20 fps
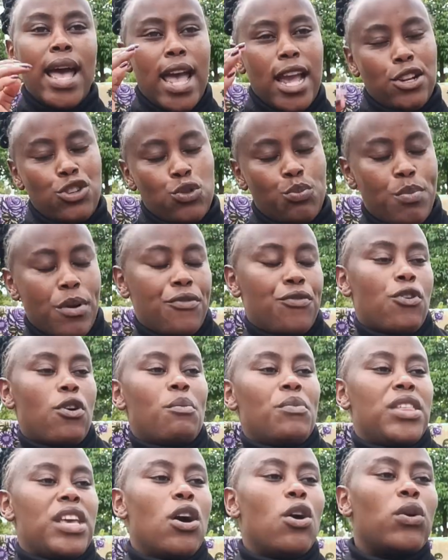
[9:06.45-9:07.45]
and to
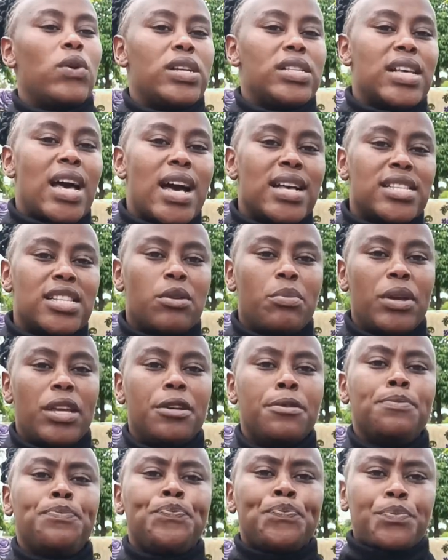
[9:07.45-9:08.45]
perform, they always ask
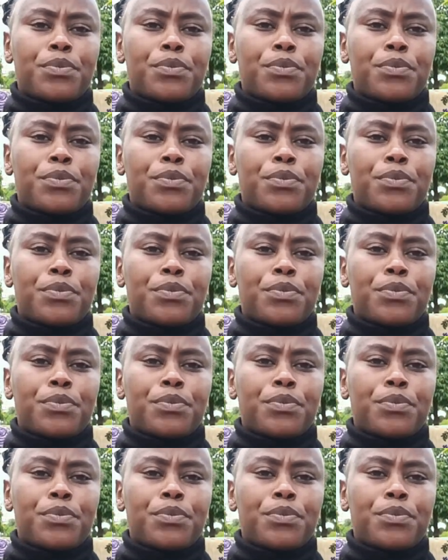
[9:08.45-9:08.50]
me,